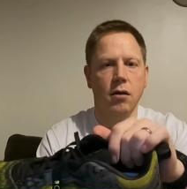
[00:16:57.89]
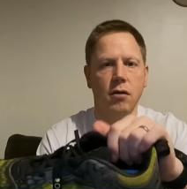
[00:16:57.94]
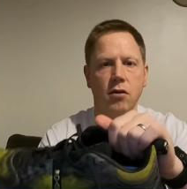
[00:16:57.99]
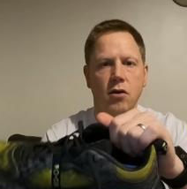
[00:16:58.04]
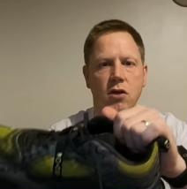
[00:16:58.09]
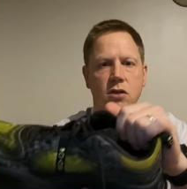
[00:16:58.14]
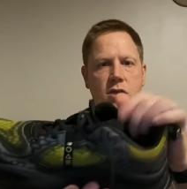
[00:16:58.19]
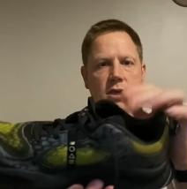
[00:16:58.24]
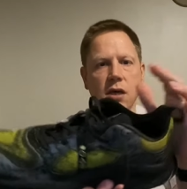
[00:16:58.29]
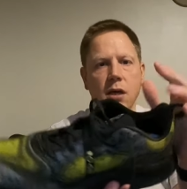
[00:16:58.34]

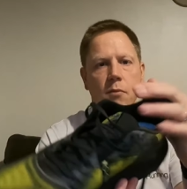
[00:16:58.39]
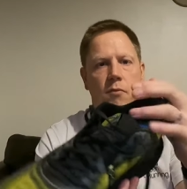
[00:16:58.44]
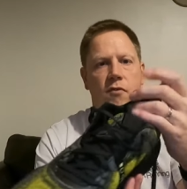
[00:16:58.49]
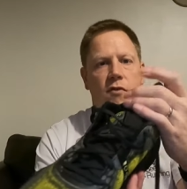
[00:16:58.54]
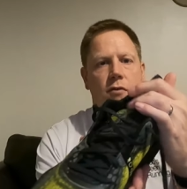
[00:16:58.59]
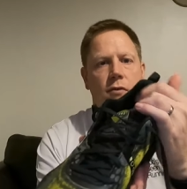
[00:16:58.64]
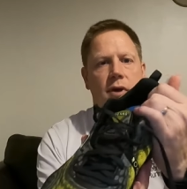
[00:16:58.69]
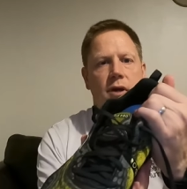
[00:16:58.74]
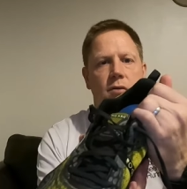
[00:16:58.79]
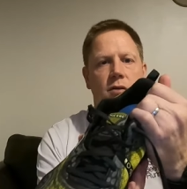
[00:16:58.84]
Nice and
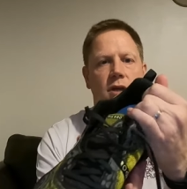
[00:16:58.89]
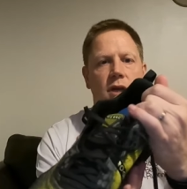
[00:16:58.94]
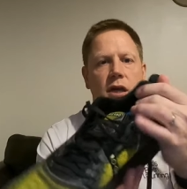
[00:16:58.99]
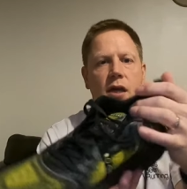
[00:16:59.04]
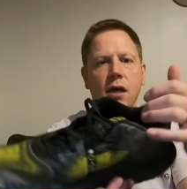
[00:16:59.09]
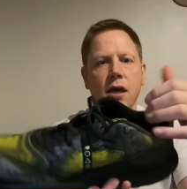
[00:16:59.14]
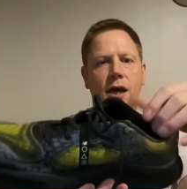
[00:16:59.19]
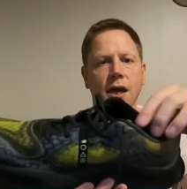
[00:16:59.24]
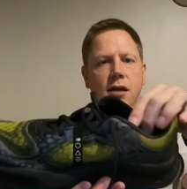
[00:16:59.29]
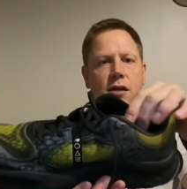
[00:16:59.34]
comfy around
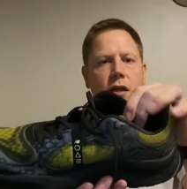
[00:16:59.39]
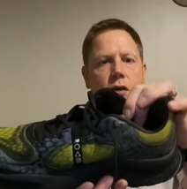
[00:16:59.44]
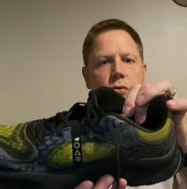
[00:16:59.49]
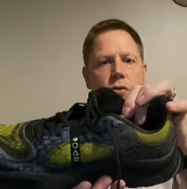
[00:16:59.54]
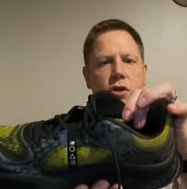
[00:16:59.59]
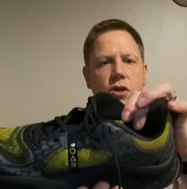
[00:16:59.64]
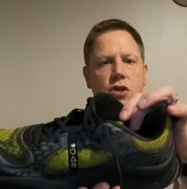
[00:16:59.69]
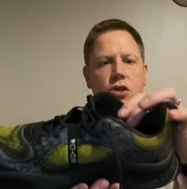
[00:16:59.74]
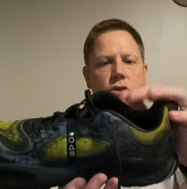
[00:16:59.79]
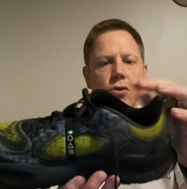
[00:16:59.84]
here. Had no
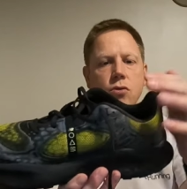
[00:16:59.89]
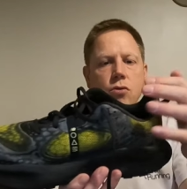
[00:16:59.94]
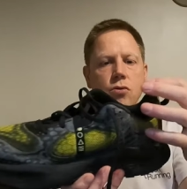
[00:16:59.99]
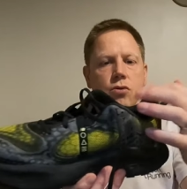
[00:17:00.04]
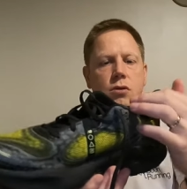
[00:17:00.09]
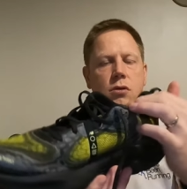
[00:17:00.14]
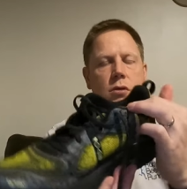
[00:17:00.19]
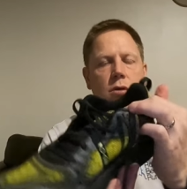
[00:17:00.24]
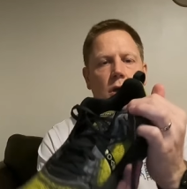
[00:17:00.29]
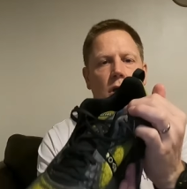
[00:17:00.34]

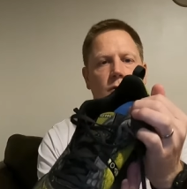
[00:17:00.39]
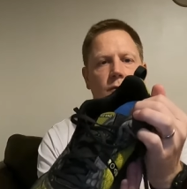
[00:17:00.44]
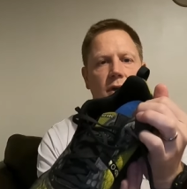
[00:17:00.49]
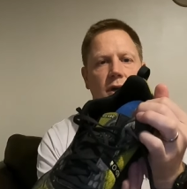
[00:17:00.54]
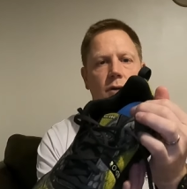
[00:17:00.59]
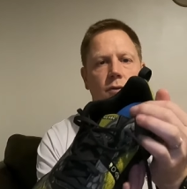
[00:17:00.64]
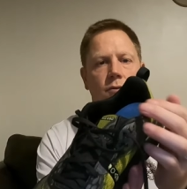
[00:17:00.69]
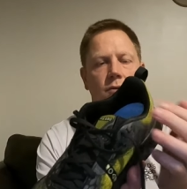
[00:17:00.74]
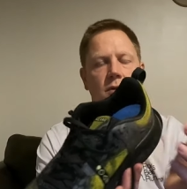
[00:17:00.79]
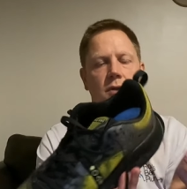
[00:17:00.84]
issues
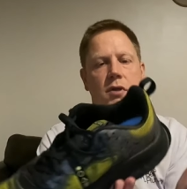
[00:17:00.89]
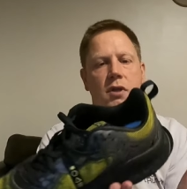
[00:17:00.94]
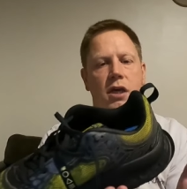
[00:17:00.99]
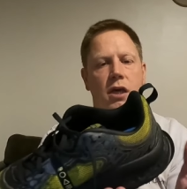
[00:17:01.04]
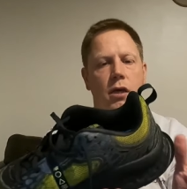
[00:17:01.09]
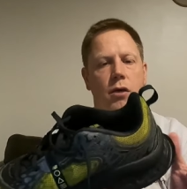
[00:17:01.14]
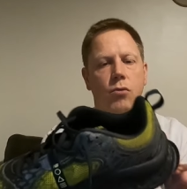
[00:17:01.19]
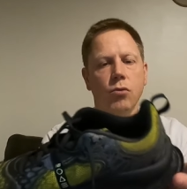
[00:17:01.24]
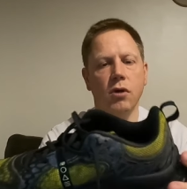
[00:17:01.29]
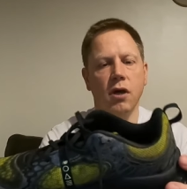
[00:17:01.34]
around
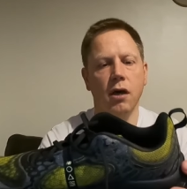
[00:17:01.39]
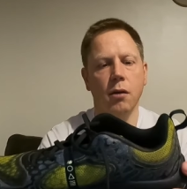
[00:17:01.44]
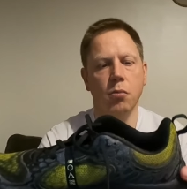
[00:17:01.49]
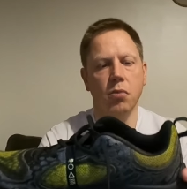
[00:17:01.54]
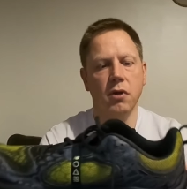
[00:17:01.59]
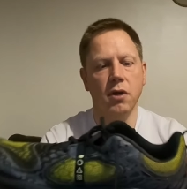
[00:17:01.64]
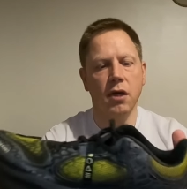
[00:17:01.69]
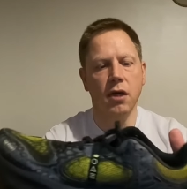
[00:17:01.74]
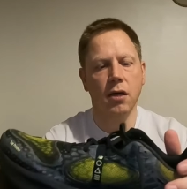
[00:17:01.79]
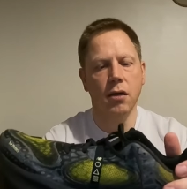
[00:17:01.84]
the heel
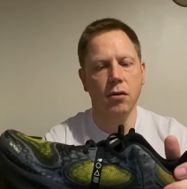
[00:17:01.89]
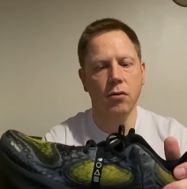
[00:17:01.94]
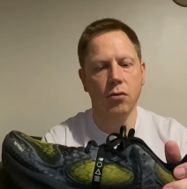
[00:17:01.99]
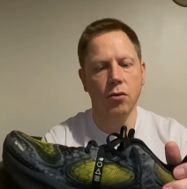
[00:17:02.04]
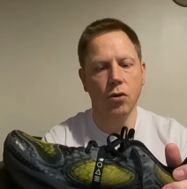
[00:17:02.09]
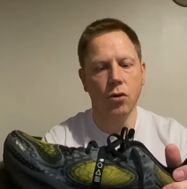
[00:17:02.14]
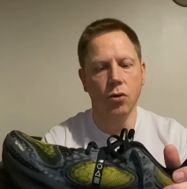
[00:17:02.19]
cup there.